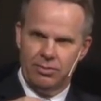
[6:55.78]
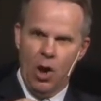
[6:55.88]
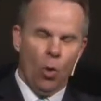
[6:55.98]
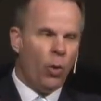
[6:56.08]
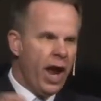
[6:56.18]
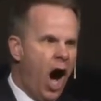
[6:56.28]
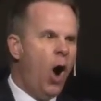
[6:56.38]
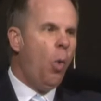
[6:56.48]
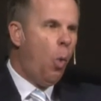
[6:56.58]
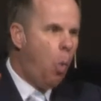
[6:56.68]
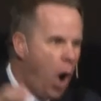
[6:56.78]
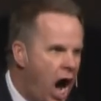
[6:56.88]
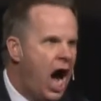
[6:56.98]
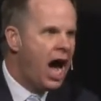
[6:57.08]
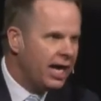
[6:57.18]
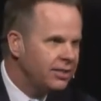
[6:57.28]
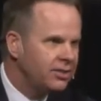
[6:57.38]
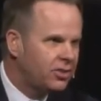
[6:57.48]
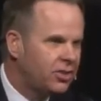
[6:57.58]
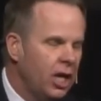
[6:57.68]
We all
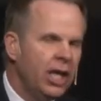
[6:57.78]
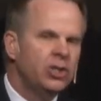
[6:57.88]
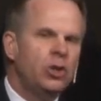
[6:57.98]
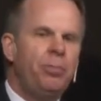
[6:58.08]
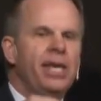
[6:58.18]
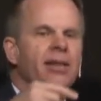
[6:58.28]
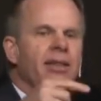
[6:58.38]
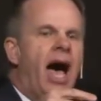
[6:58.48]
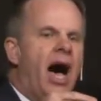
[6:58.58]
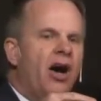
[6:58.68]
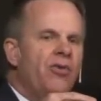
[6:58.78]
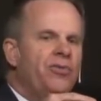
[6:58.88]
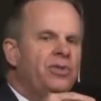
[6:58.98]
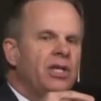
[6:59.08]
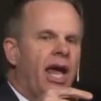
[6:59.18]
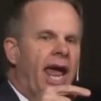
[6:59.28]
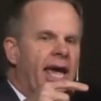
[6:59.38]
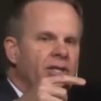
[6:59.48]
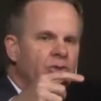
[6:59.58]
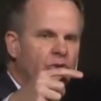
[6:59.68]
want to be loved
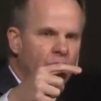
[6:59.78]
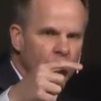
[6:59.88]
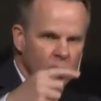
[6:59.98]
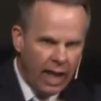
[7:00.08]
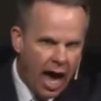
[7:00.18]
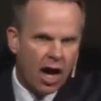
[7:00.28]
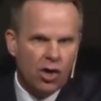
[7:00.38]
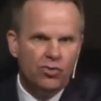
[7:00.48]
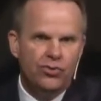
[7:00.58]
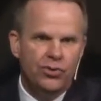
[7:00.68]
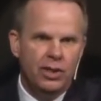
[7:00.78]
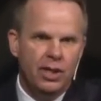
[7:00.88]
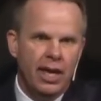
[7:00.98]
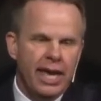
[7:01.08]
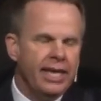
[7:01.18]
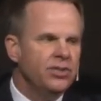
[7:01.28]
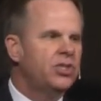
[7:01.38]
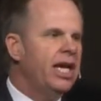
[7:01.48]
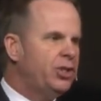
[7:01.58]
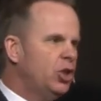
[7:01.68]
and to love in such